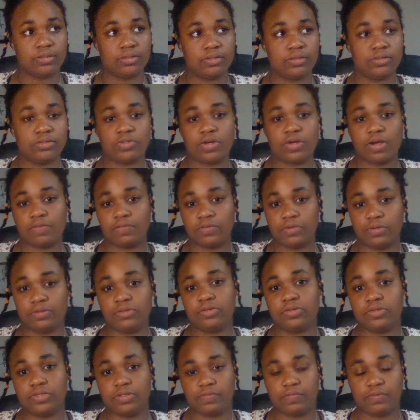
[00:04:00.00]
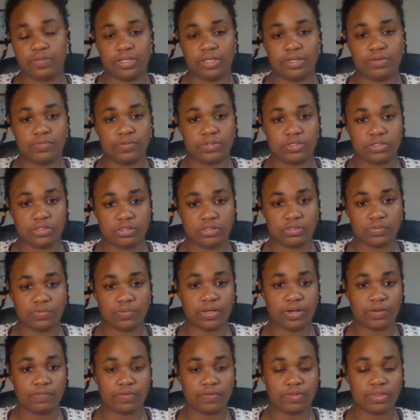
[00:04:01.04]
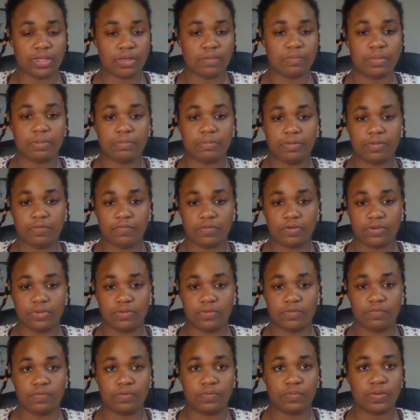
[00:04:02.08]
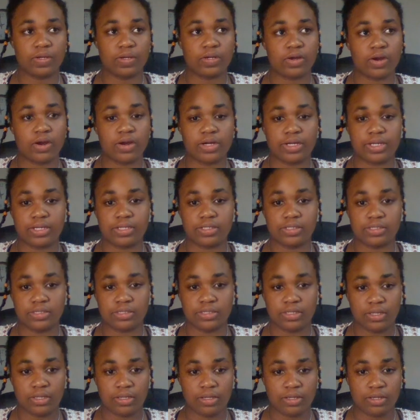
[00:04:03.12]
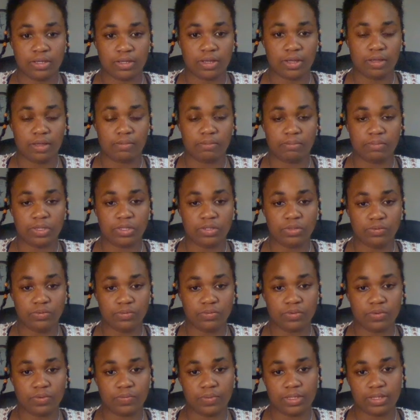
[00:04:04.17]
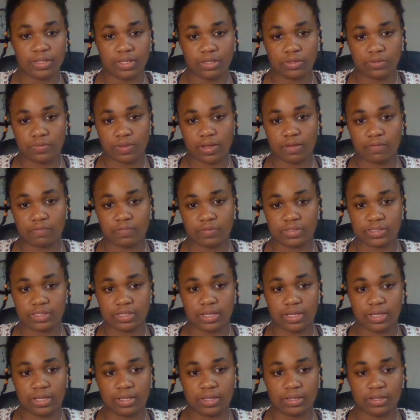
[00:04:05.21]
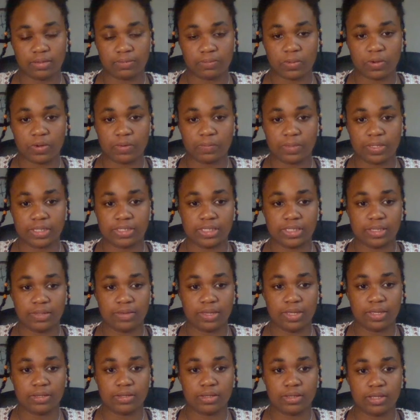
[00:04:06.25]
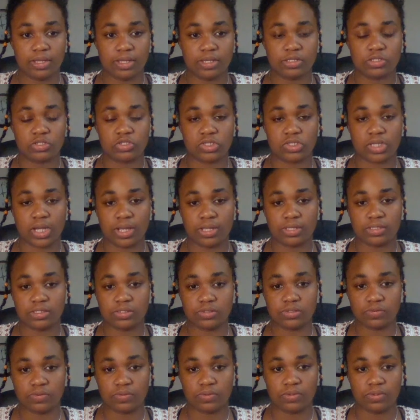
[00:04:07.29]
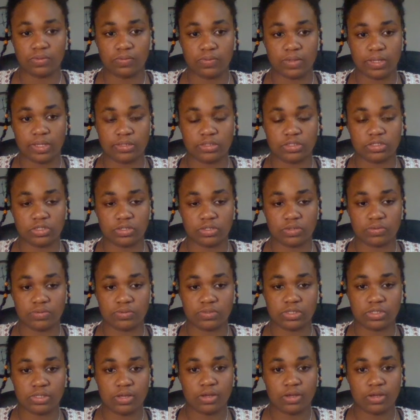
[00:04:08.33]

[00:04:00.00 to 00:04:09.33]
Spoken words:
travel and learn different languages, whatever that may be for you. If you are an artist, but you knowing that you have this innate purpose, it shines through you. It shows